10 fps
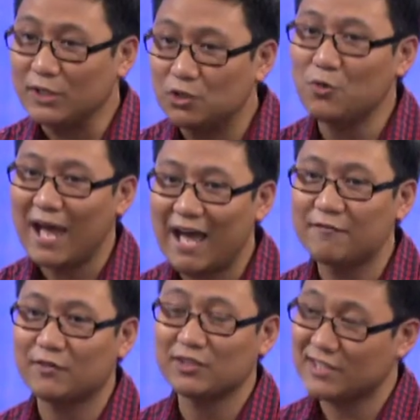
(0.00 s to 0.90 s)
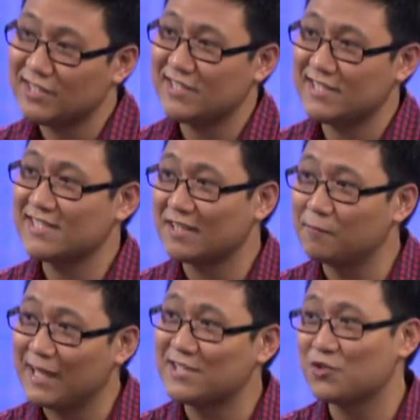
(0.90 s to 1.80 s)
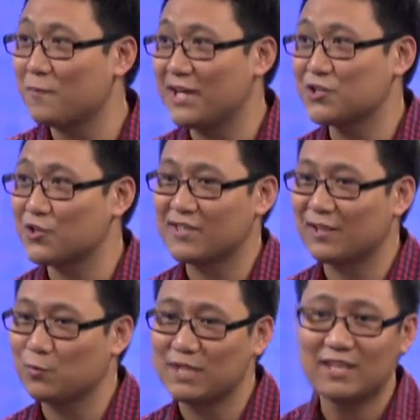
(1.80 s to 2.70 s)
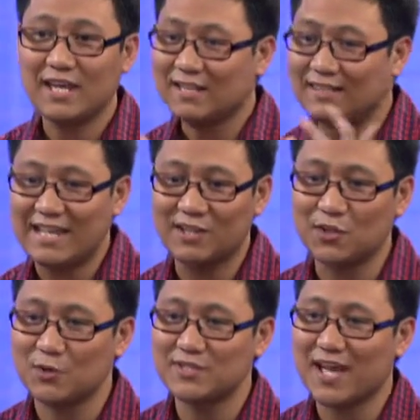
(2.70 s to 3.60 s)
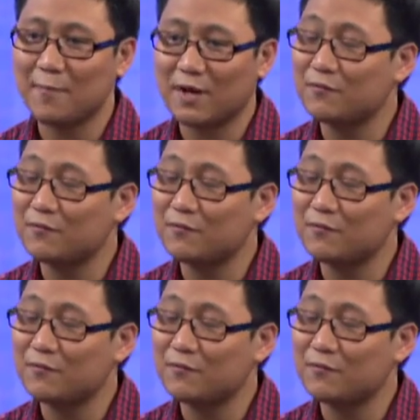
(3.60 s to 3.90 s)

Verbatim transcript: do have contingencies in place to make sure that we take those um,